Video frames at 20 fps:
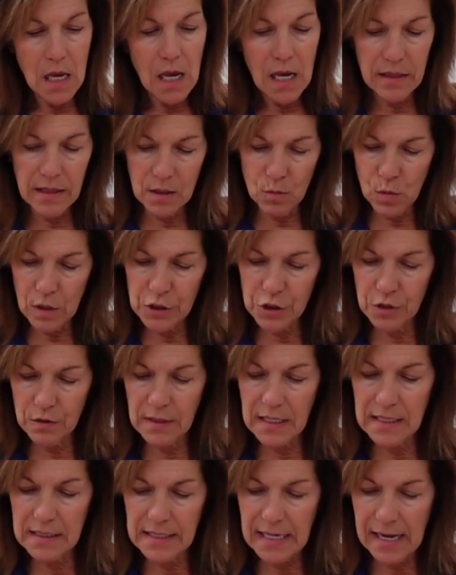And then once you
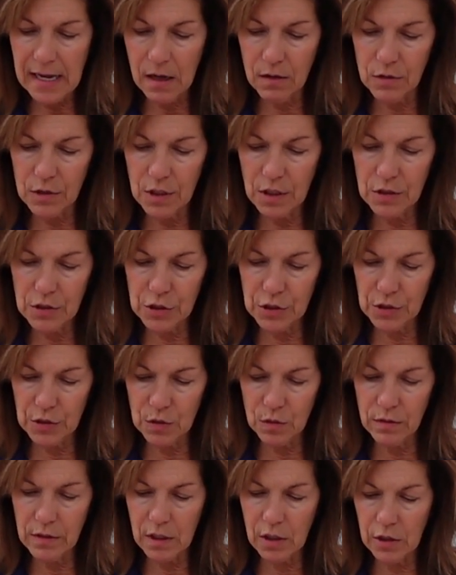get down
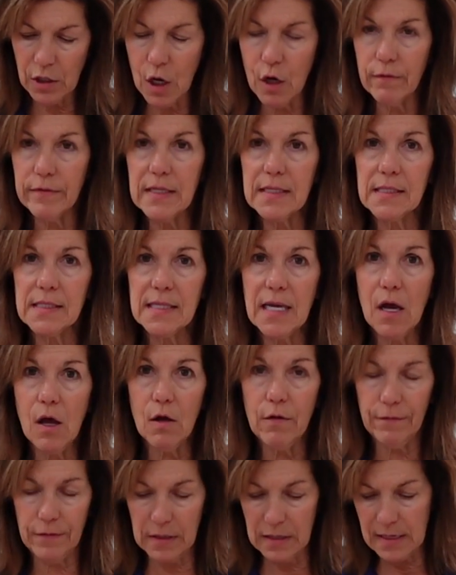to the clove
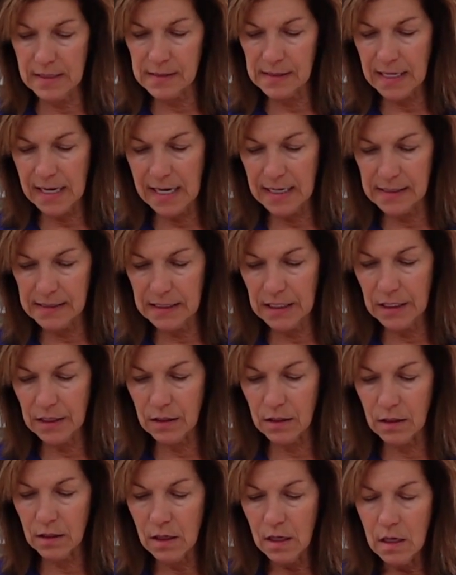itself, in this case
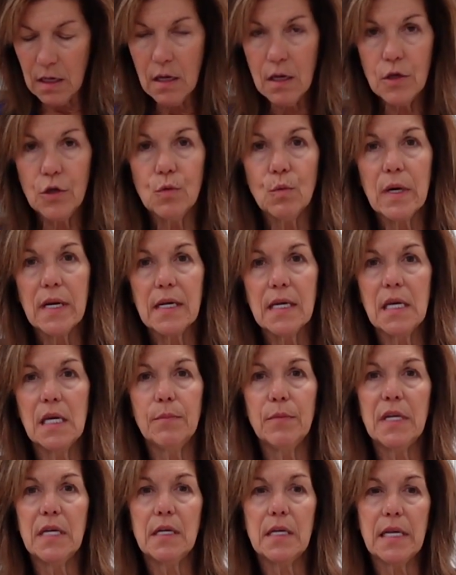here, you want to
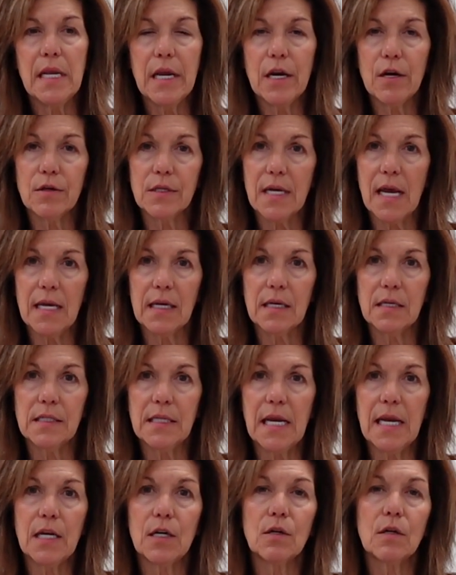keep it in an airtight
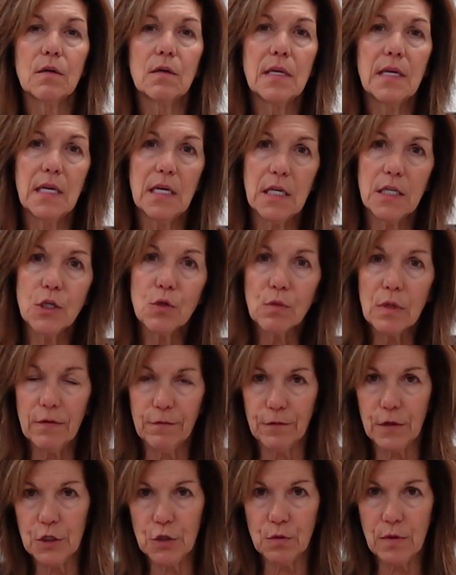container in your
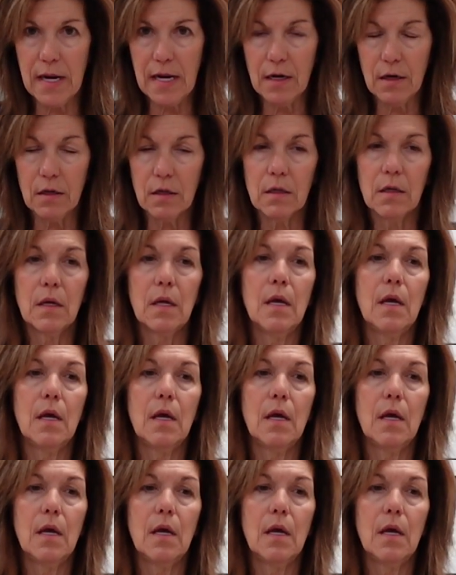refrigerator.